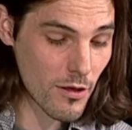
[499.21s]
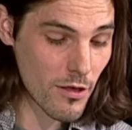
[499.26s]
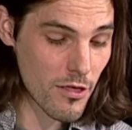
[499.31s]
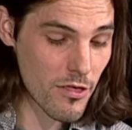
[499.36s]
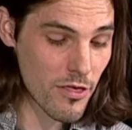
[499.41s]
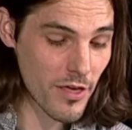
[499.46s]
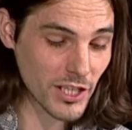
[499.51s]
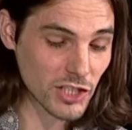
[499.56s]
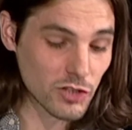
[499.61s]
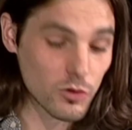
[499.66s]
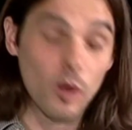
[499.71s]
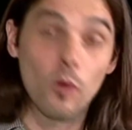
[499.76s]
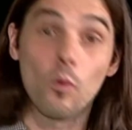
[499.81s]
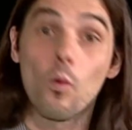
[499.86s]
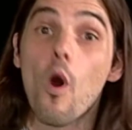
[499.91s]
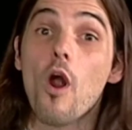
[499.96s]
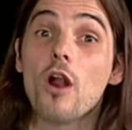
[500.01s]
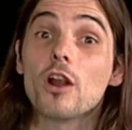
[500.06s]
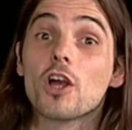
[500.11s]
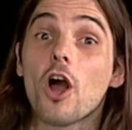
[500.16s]
things will
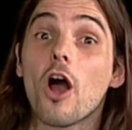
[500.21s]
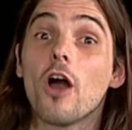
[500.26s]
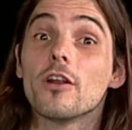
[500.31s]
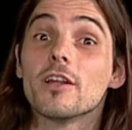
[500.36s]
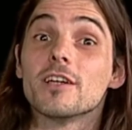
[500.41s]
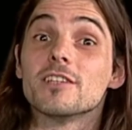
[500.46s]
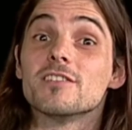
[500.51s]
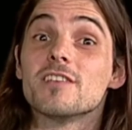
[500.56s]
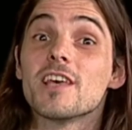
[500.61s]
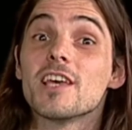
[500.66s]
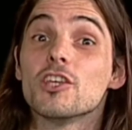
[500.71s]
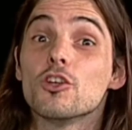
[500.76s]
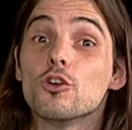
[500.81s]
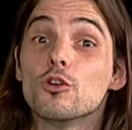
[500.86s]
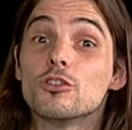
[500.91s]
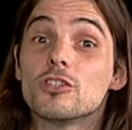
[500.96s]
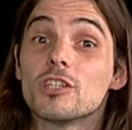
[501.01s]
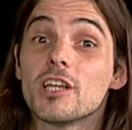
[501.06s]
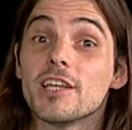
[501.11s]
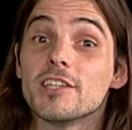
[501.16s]
work out as they
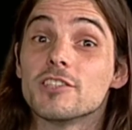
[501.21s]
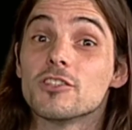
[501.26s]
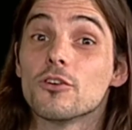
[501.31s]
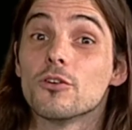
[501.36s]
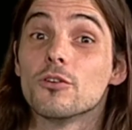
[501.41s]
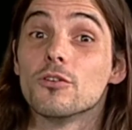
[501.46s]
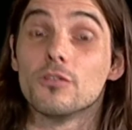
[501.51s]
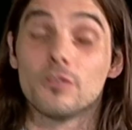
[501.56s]
usually do.